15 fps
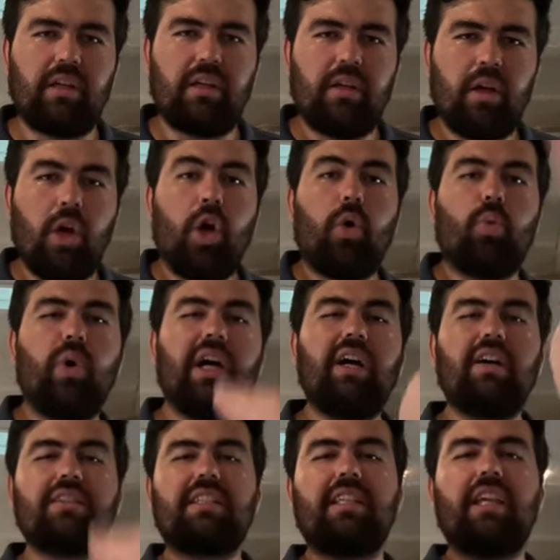we'll
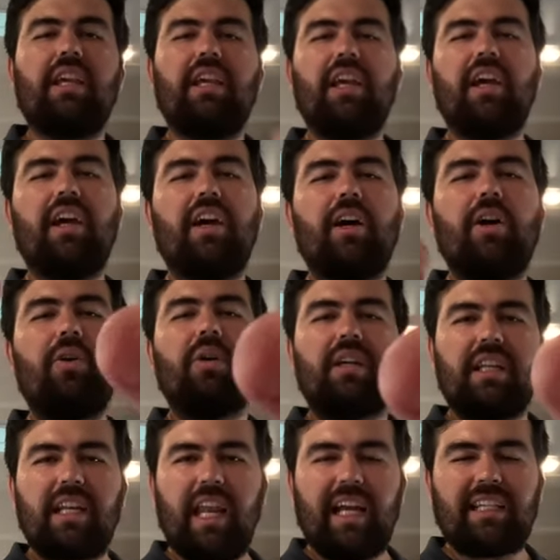we'll see you
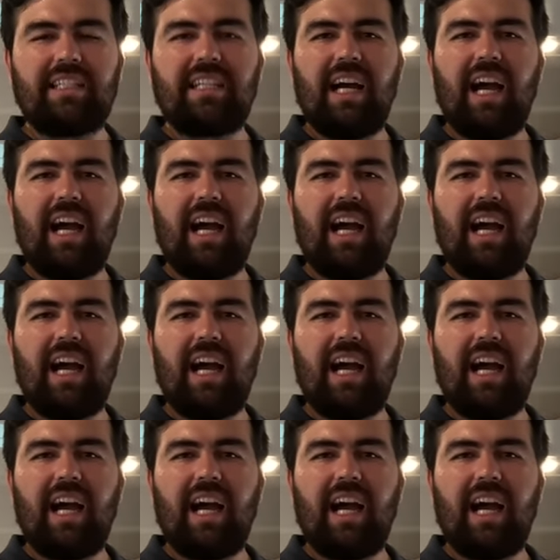next